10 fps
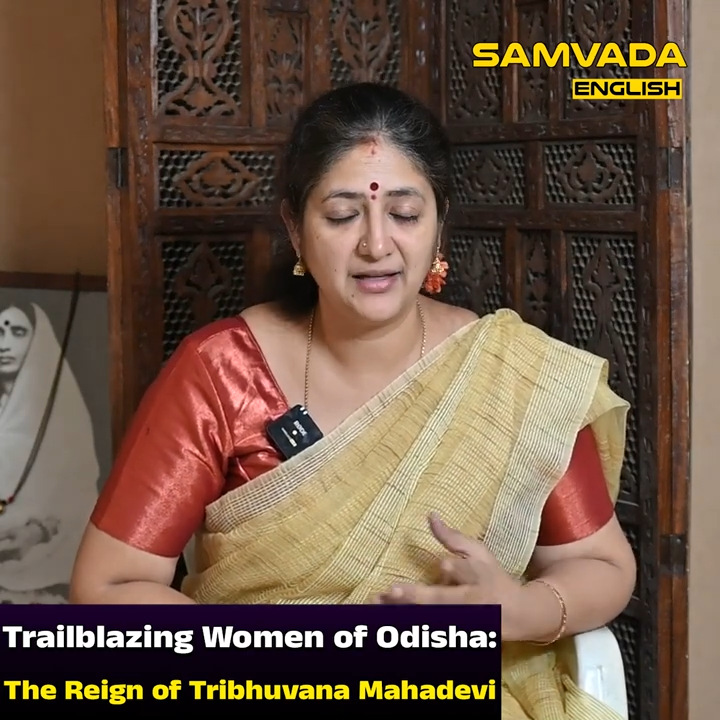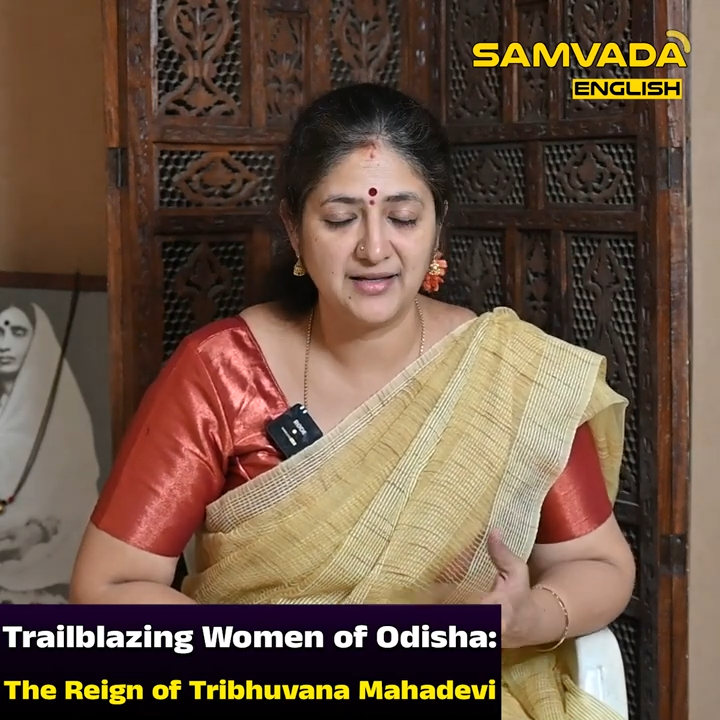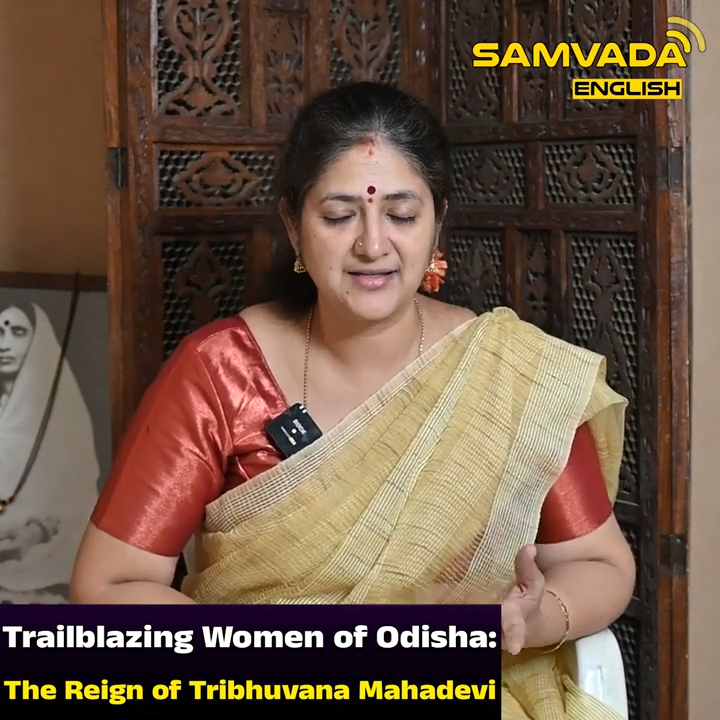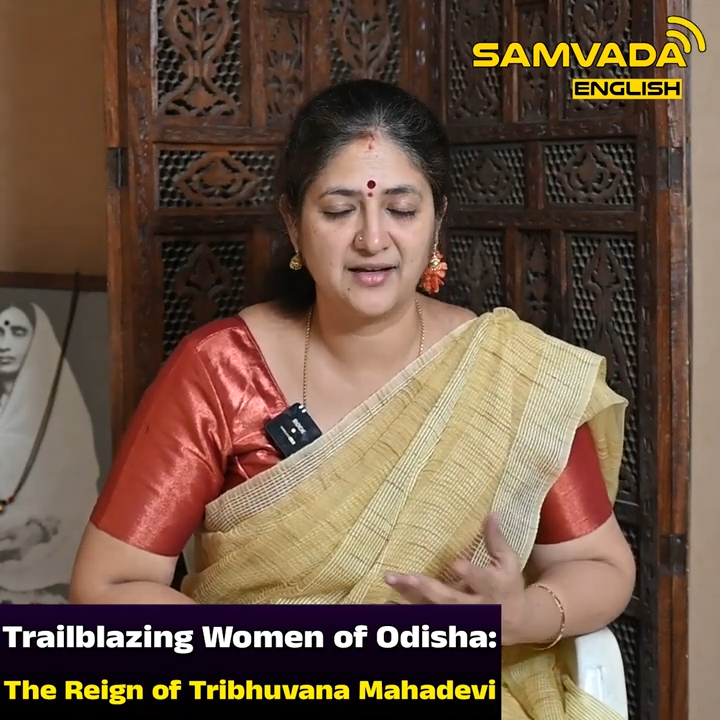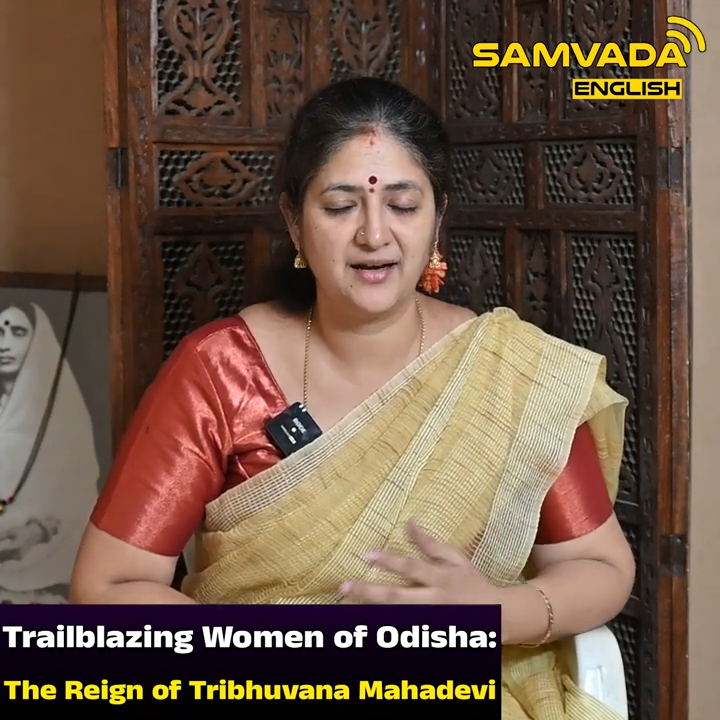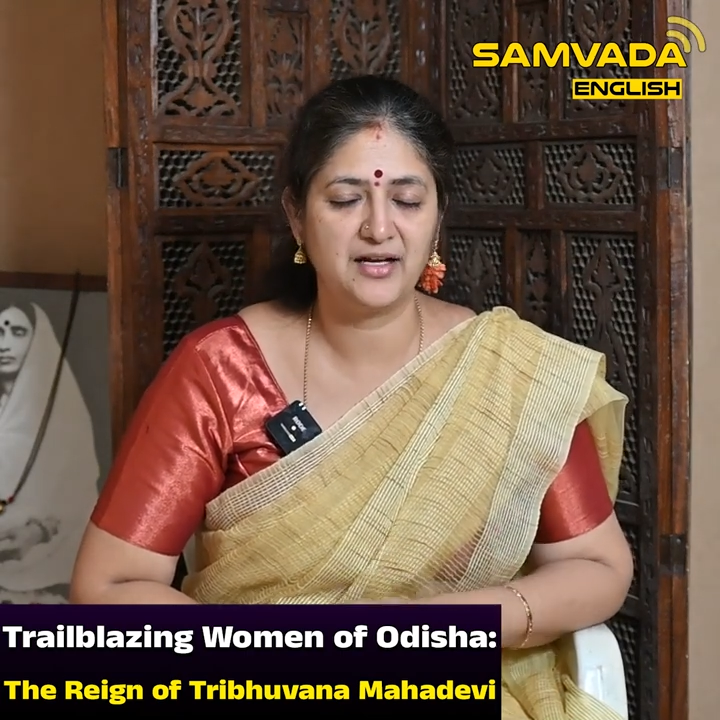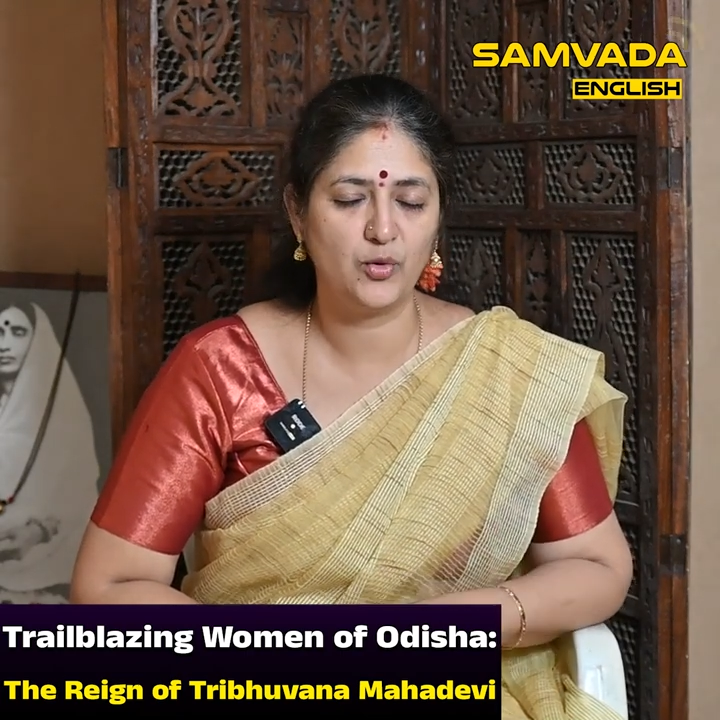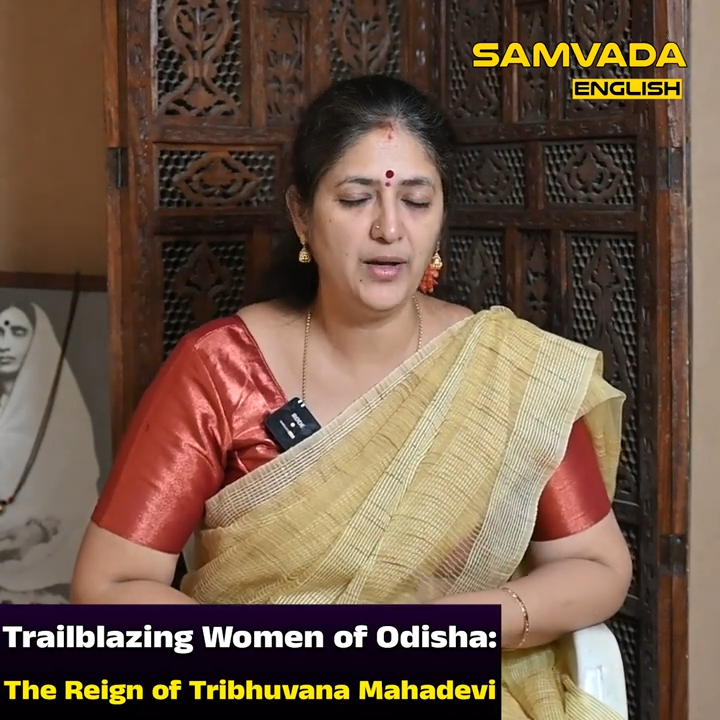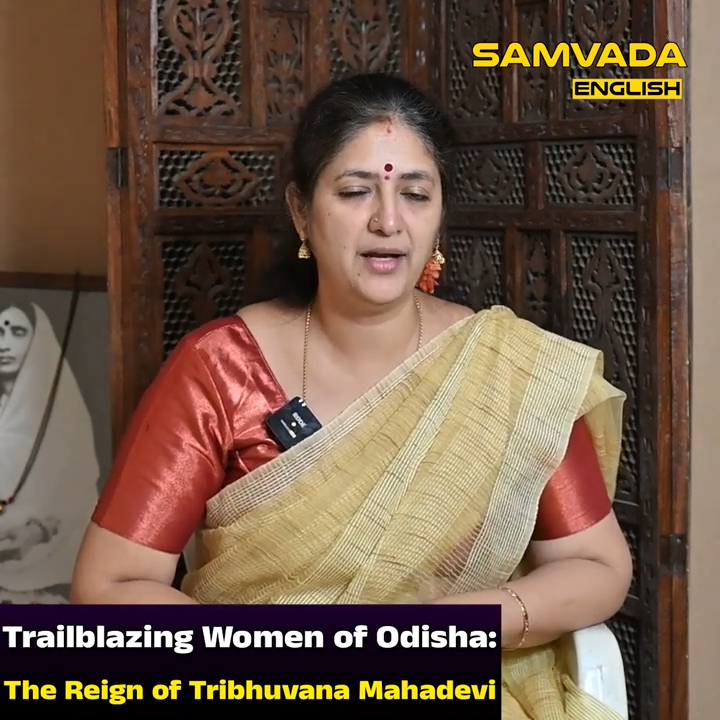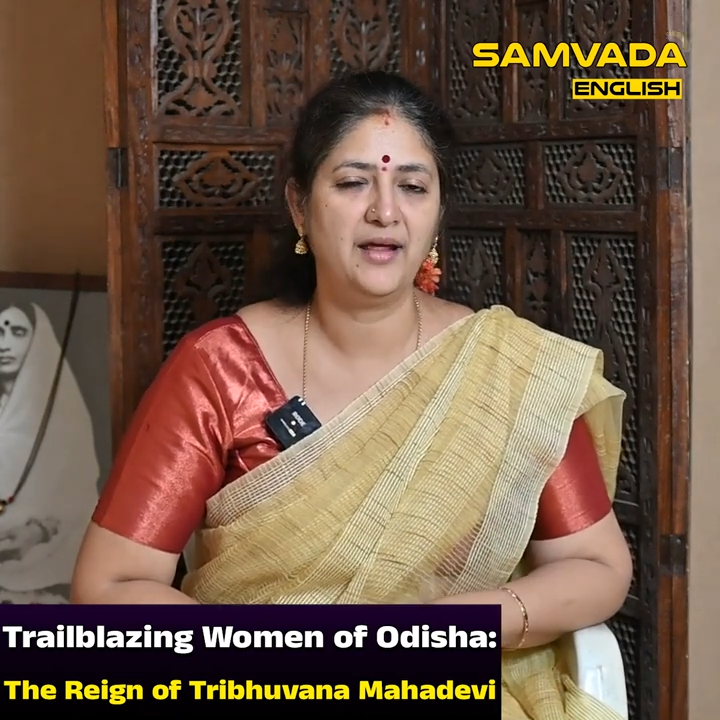and this great
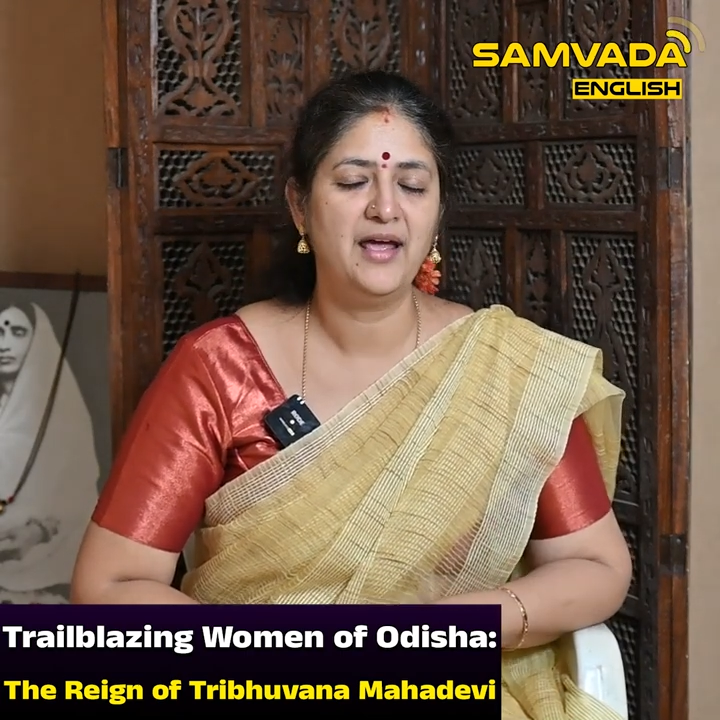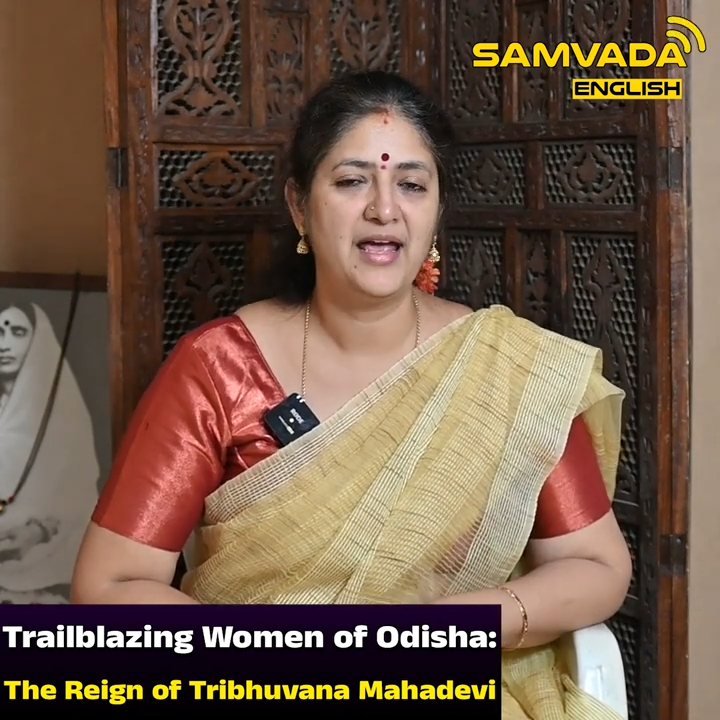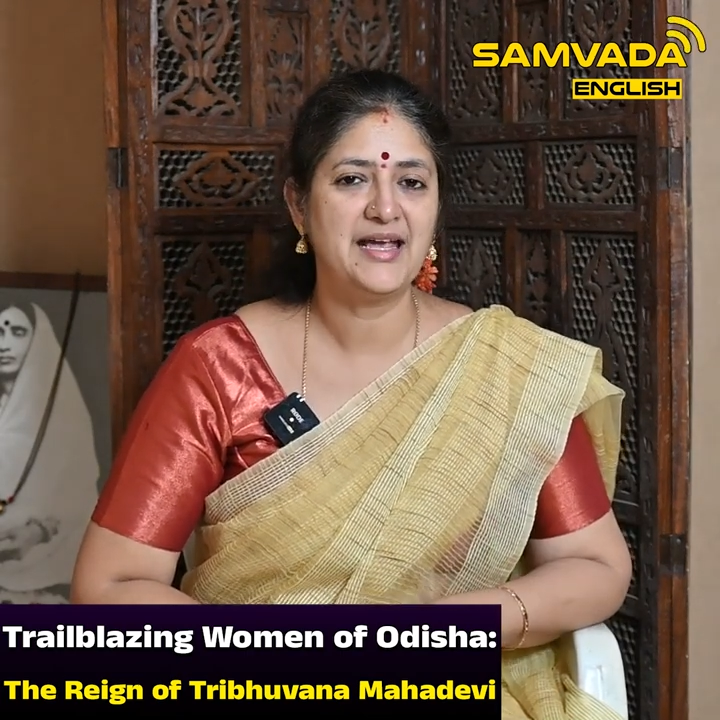queen